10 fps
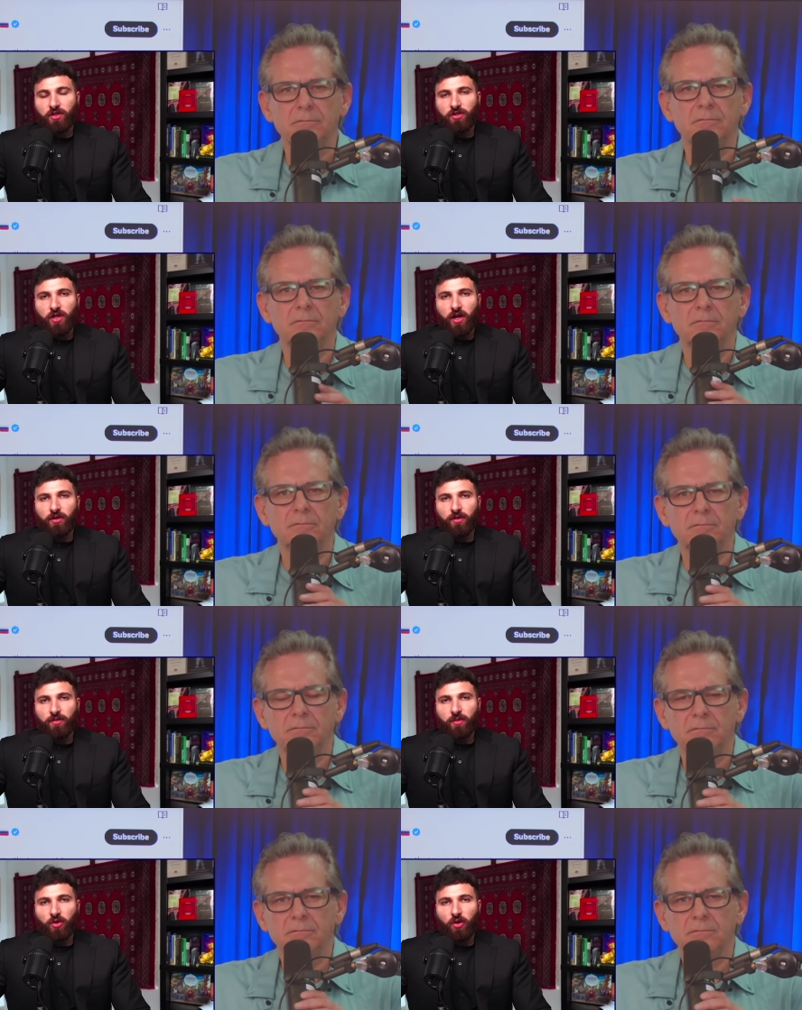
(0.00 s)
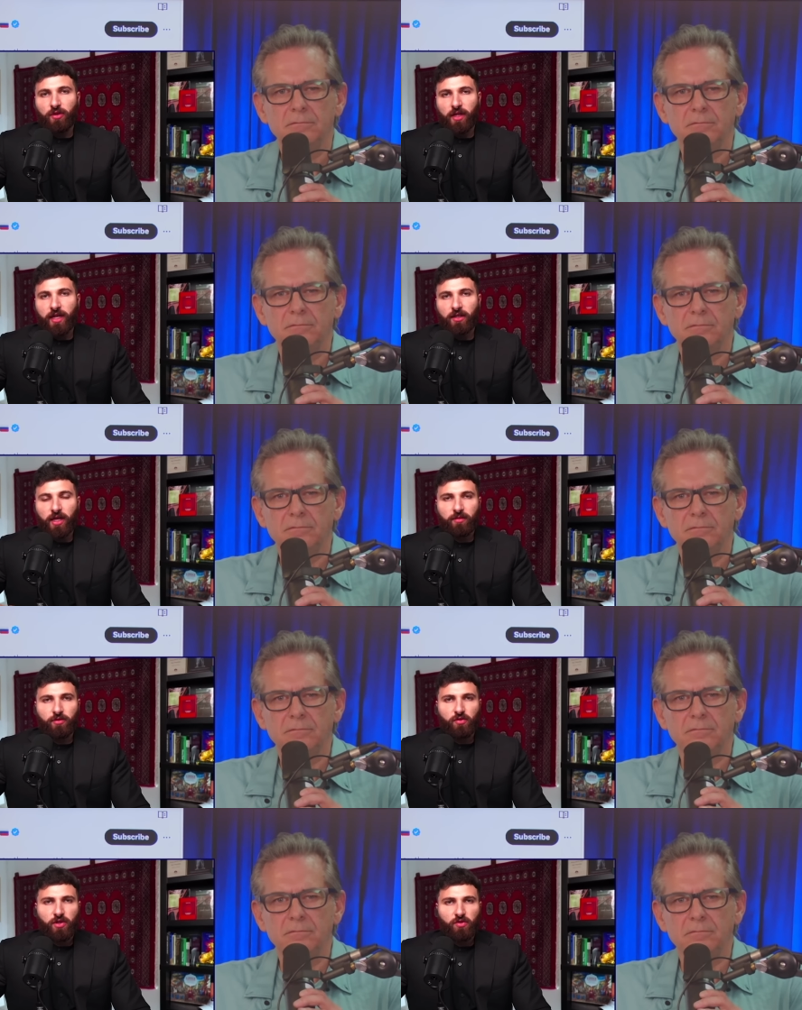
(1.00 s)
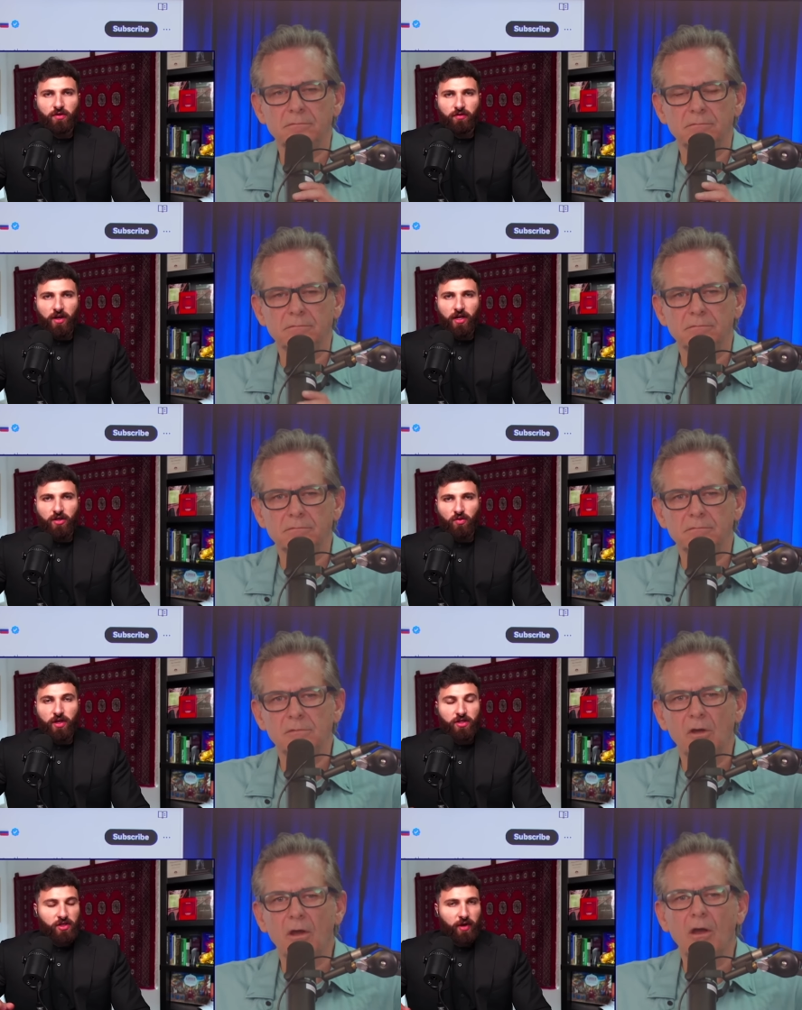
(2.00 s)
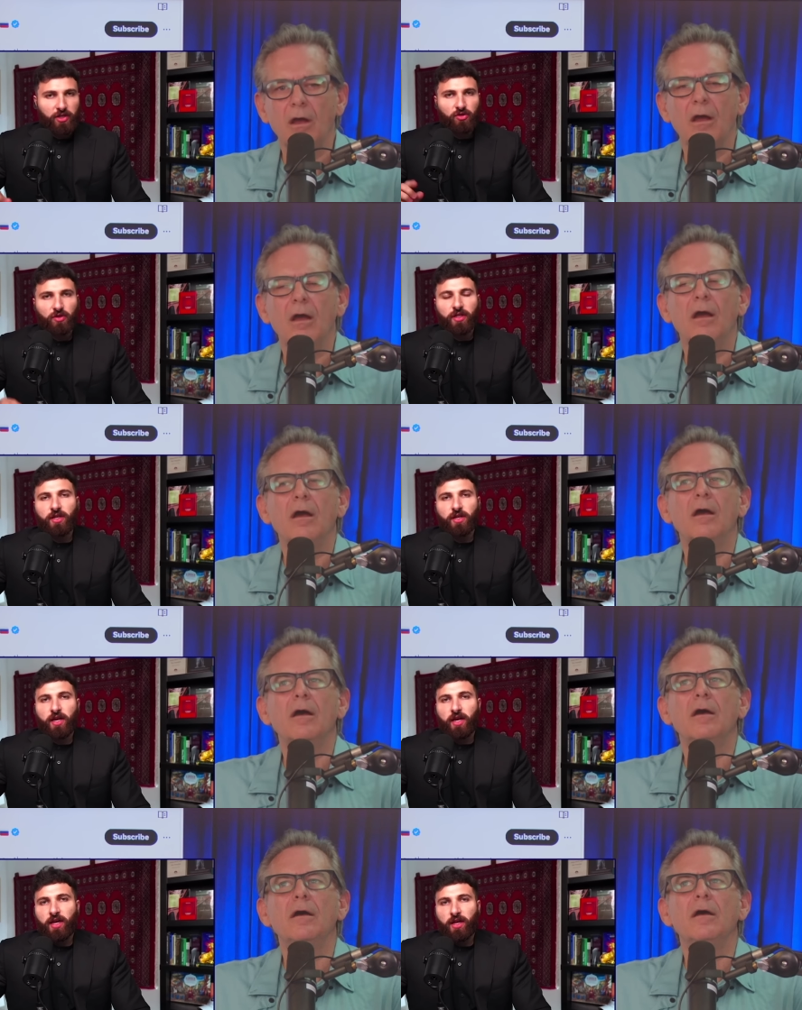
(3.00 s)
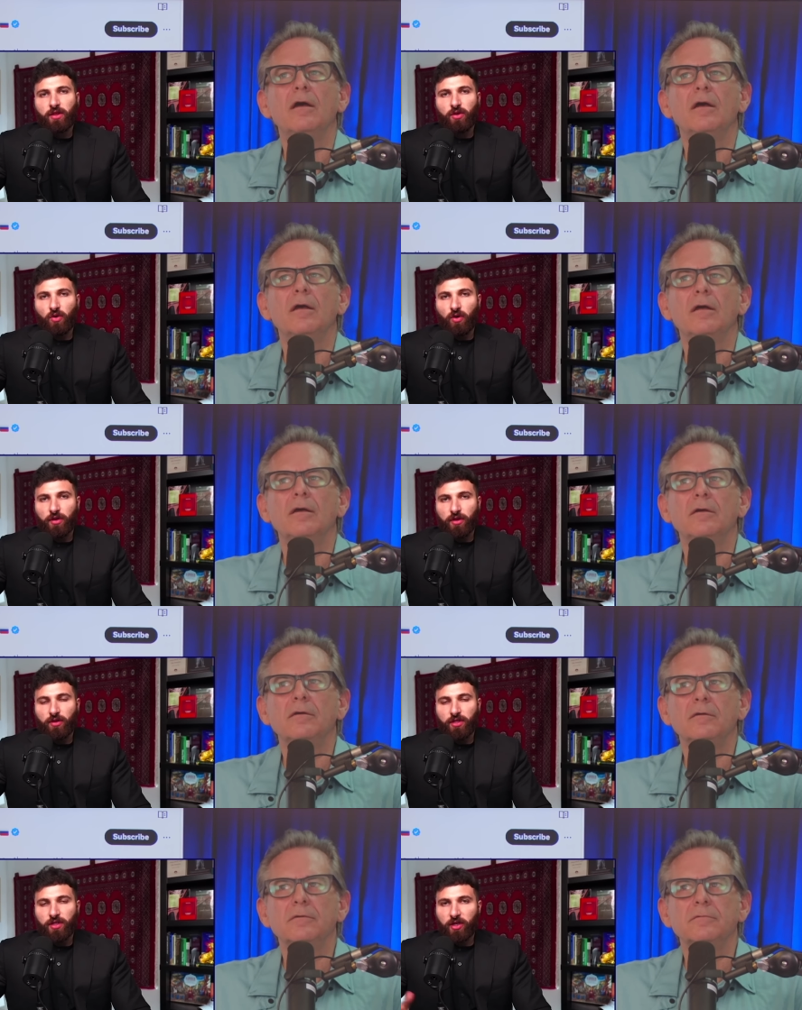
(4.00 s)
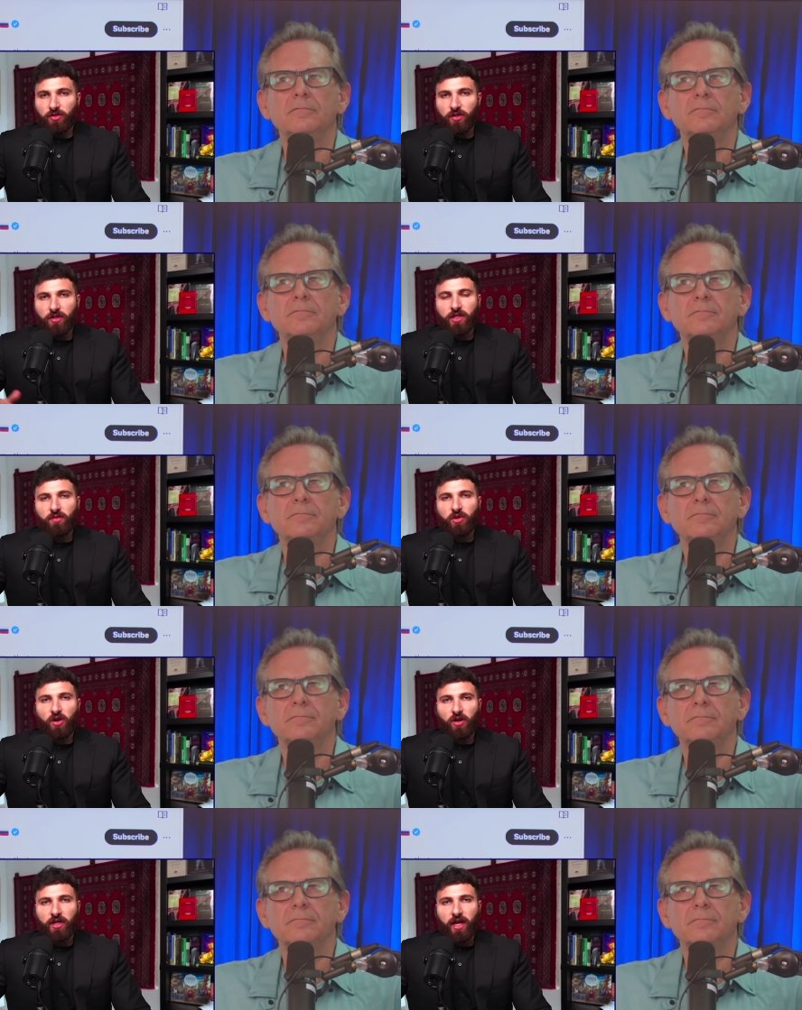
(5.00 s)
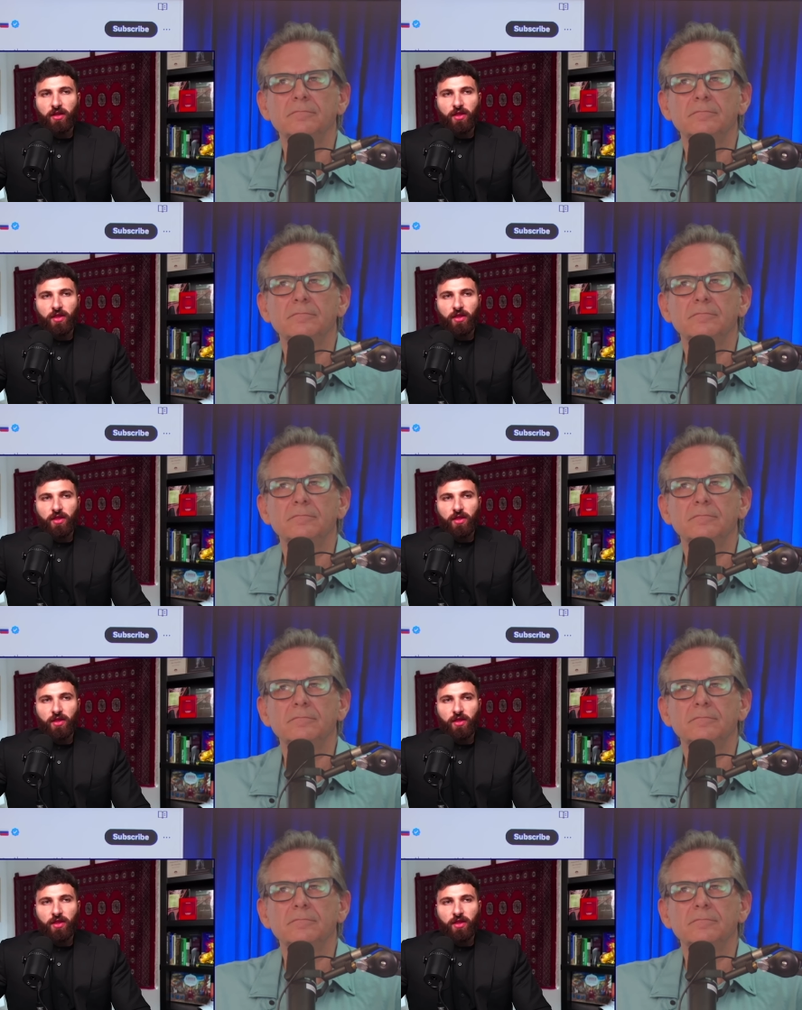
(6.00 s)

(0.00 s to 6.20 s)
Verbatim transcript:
Speaker 1: the other. They both lay claim to a unified Korea, especially the North, especially the D P R K.